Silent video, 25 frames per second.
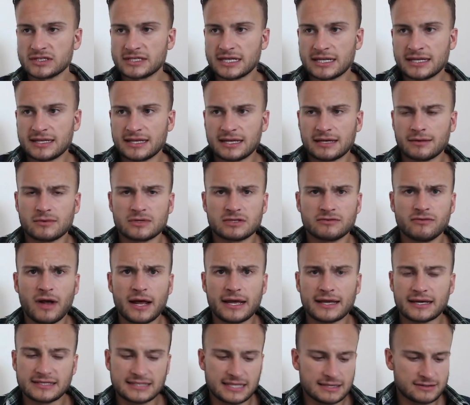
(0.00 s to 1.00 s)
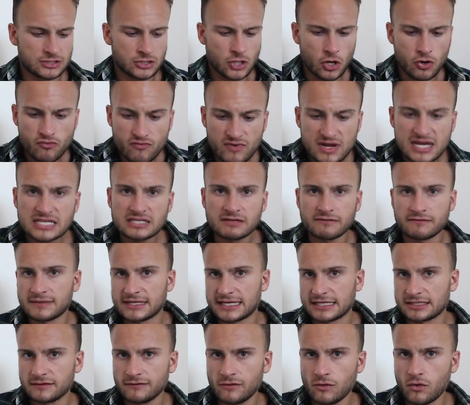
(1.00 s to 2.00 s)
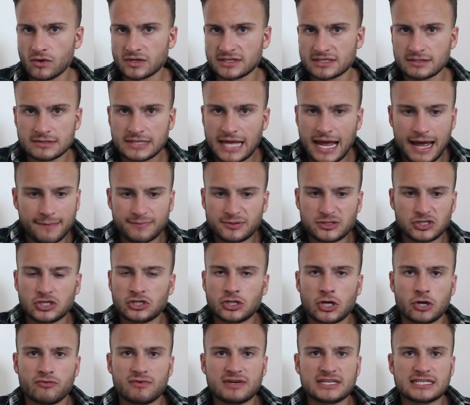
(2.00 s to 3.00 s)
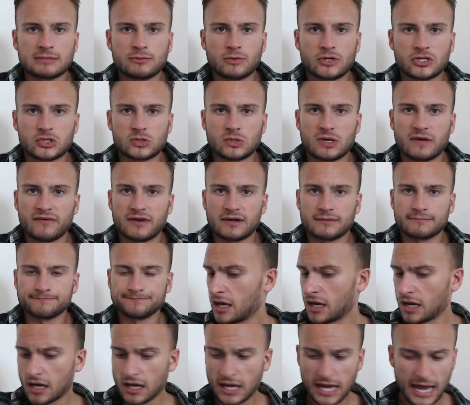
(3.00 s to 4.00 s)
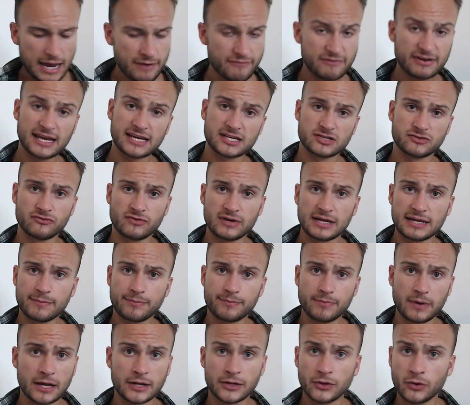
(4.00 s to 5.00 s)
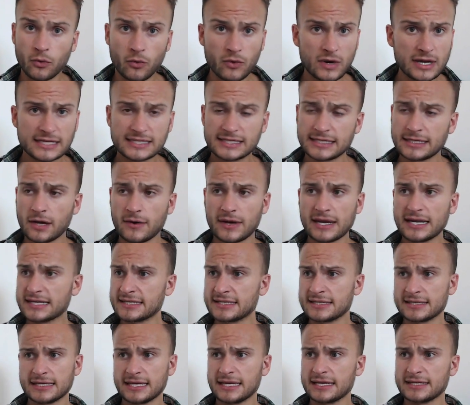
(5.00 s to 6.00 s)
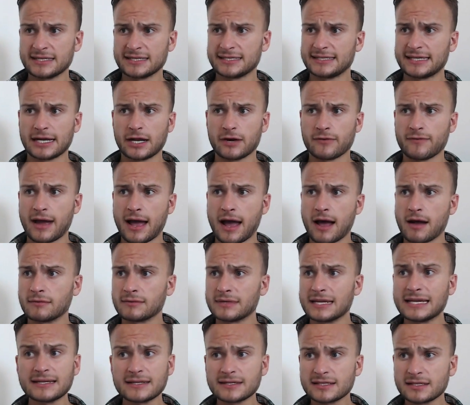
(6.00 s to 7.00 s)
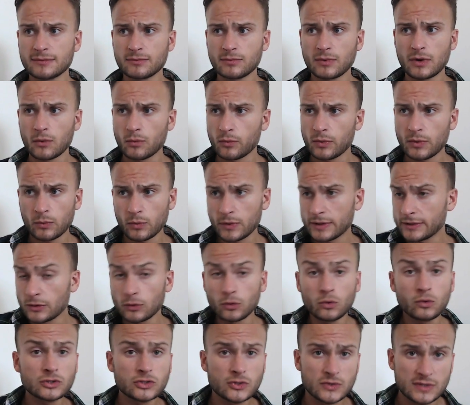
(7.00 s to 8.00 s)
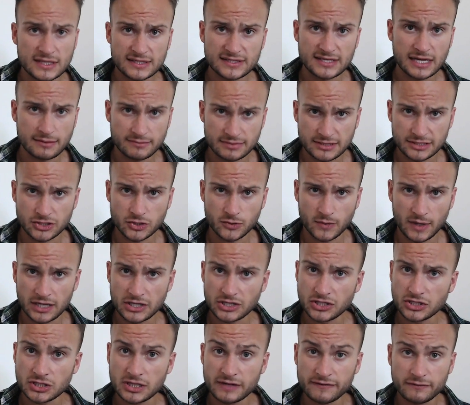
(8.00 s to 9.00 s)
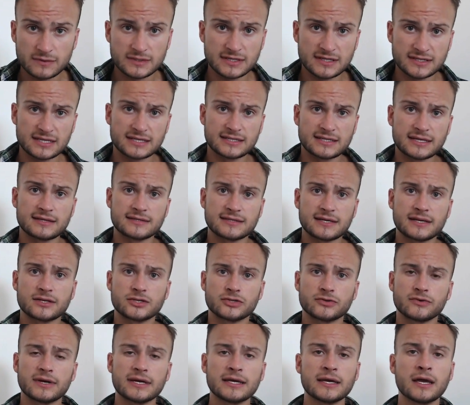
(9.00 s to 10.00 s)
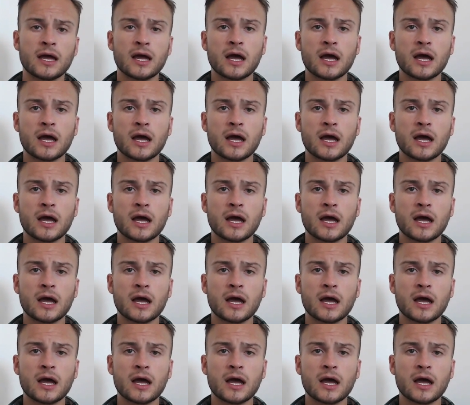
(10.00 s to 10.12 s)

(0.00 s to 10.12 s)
They didn't think it was right because there's no reason to get divorced. There's absolutely no reason whatsoever. Henry gets really annoyed. He doesn't stick around. He does what we'd all do in the same situation if it was the 16th century.